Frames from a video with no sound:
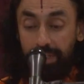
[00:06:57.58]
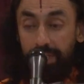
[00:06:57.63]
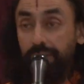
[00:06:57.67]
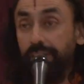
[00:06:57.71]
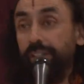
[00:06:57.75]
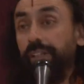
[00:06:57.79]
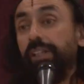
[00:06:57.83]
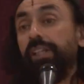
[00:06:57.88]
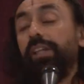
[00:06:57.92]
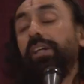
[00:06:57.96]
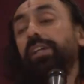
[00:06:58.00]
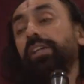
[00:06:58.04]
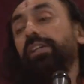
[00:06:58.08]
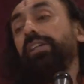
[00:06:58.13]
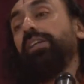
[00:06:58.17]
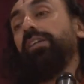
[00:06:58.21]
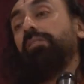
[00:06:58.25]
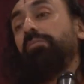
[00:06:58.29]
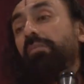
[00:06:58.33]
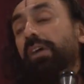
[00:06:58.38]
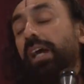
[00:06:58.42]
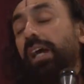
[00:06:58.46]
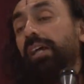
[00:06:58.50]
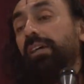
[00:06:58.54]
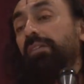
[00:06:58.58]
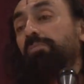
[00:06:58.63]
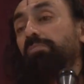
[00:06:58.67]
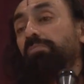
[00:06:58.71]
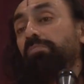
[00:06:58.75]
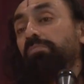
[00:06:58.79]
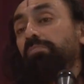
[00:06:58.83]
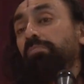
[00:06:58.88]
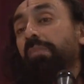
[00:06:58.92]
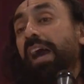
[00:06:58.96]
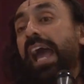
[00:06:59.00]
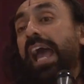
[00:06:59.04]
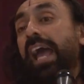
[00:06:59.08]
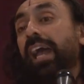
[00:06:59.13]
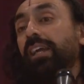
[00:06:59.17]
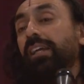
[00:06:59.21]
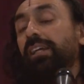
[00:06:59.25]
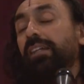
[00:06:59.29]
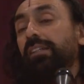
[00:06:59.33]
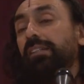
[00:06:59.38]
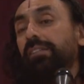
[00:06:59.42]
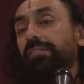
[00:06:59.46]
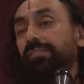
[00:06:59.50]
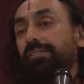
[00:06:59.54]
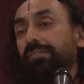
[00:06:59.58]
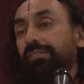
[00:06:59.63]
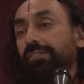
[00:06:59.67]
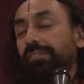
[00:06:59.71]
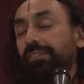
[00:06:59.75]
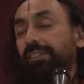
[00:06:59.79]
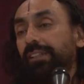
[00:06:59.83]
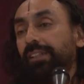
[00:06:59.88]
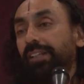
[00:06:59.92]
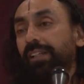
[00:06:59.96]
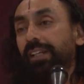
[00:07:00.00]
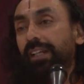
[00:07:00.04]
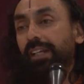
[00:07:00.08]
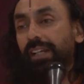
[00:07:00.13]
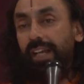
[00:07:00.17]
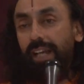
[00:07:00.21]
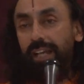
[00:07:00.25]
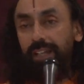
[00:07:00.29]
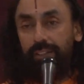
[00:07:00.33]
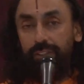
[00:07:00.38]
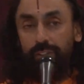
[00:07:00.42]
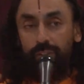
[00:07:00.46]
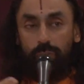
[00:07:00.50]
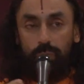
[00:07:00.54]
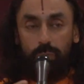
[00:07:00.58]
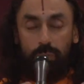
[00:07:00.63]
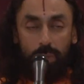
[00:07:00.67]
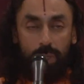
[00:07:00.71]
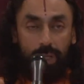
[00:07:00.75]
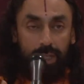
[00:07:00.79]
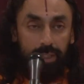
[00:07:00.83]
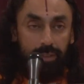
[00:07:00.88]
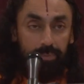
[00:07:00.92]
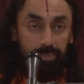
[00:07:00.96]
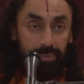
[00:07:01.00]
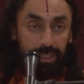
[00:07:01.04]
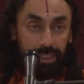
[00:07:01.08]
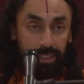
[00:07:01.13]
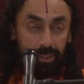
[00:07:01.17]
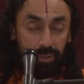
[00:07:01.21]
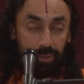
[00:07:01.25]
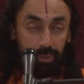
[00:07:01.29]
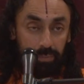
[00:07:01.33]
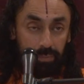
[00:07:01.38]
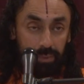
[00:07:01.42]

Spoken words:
be created by a bang. And you want me to